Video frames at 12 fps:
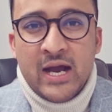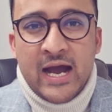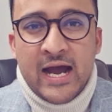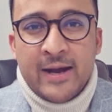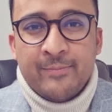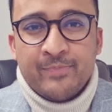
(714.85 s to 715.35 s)

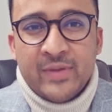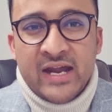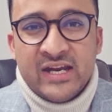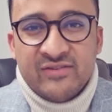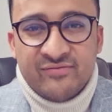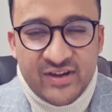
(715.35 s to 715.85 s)

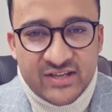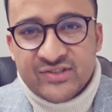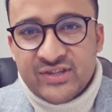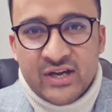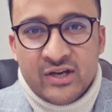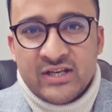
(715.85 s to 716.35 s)
and
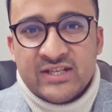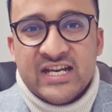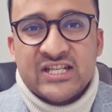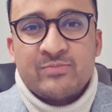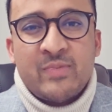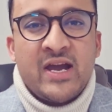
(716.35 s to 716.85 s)
invested in
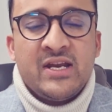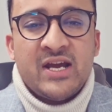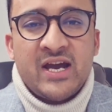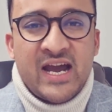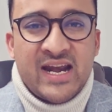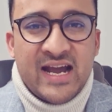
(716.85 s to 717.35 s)

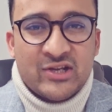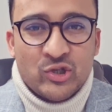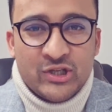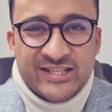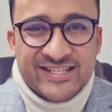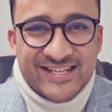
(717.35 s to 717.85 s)
Tasmania and
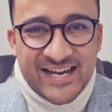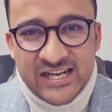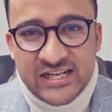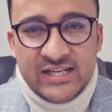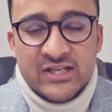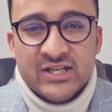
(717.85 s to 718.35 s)
actually
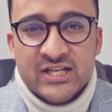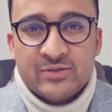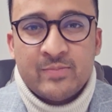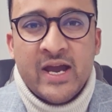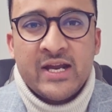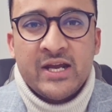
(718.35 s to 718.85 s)
studied in
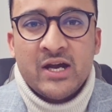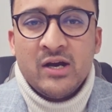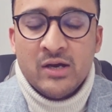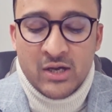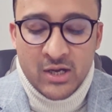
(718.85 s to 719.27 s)
Tasmania.